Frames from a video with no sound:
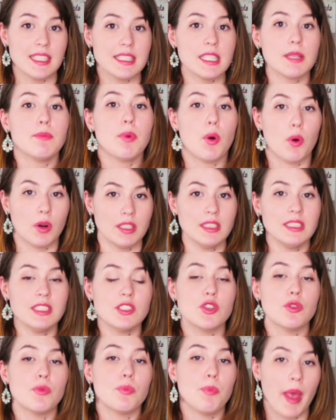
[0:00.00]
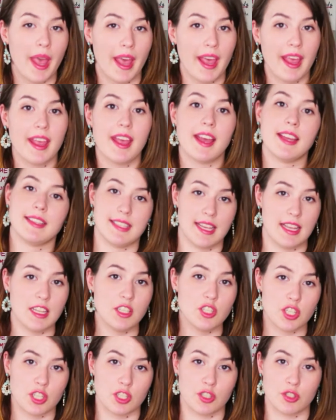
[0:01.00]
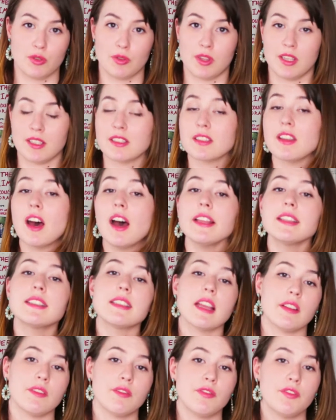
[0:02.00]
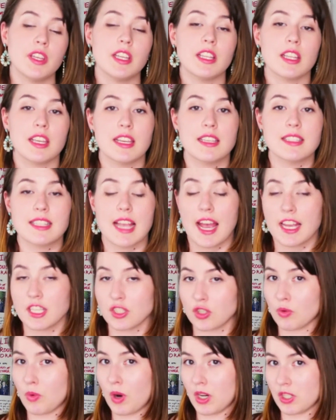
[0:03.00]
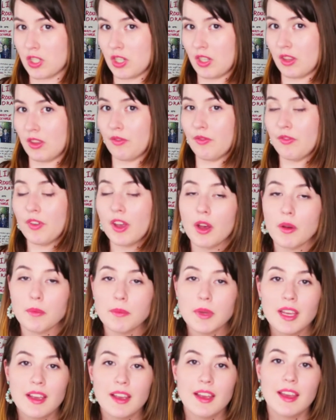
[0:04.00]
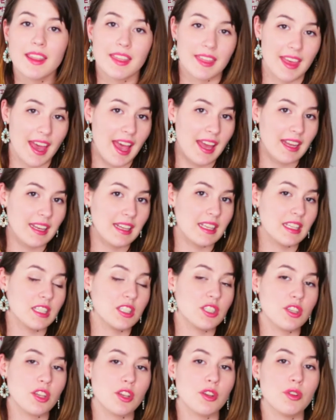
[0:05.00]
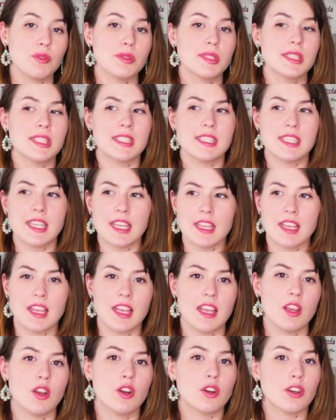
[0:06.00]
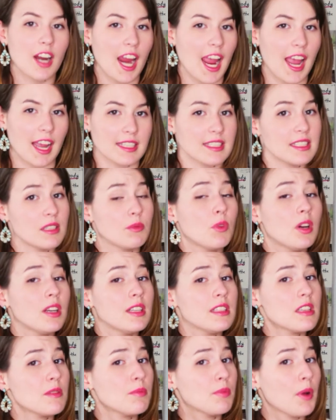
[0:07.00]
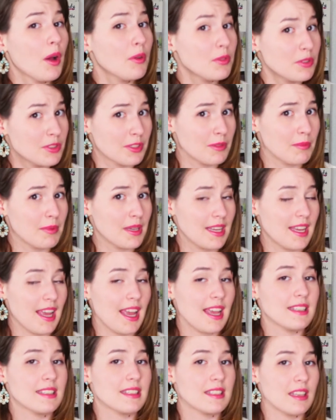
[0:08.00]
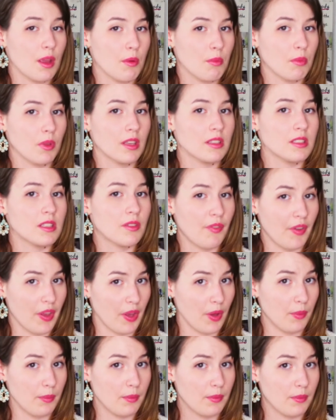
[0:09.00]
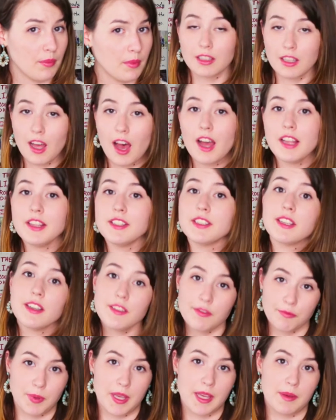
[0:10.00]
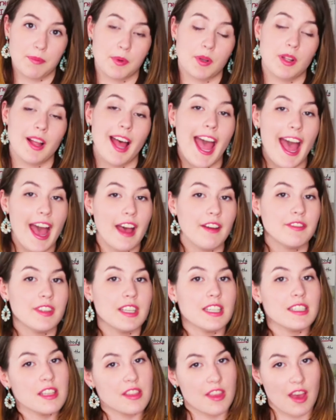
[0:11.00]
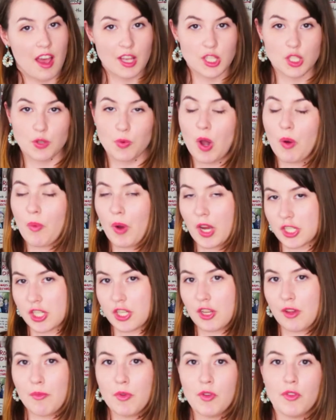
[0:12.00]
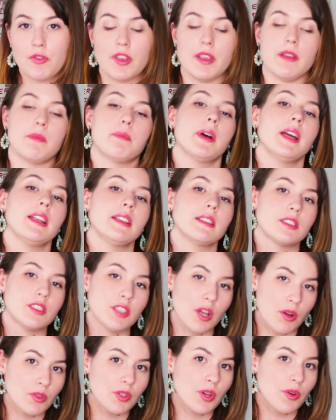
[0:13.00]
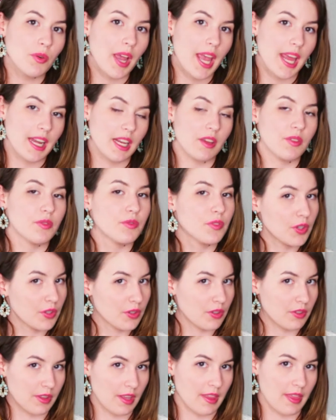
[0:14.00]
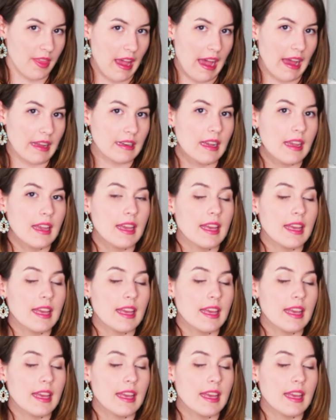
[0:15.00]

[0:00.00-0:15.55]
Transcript: It's important to pay attention to these thoughts and feelings as you're watching the film. That is you seeing cracks in what is supposed to be a seamless film. Lots of people have these thoughts while watching a movie, but don't go any further than that.